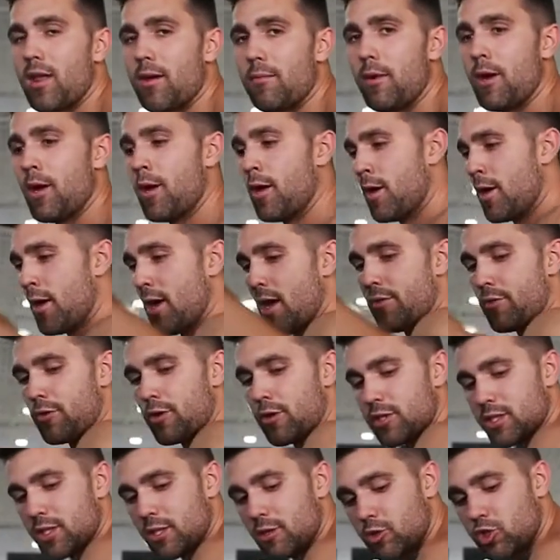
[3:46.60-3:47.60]
of them, and they're
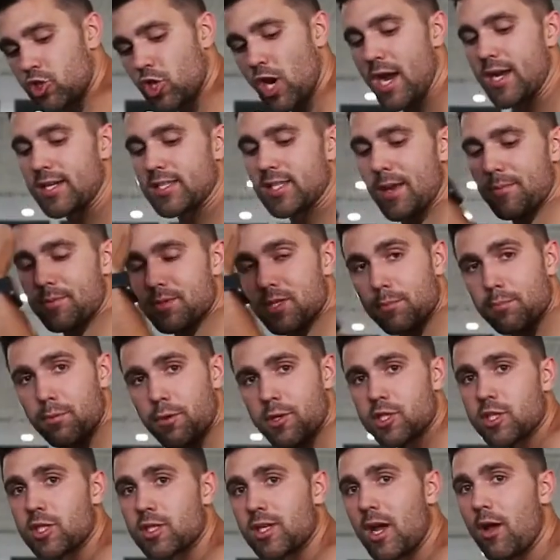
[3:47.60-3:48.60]
using their triceps. They're
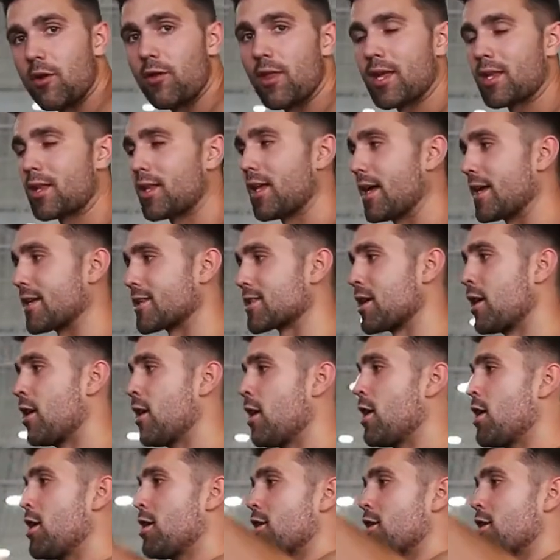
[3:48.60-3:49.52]
pushing down like this.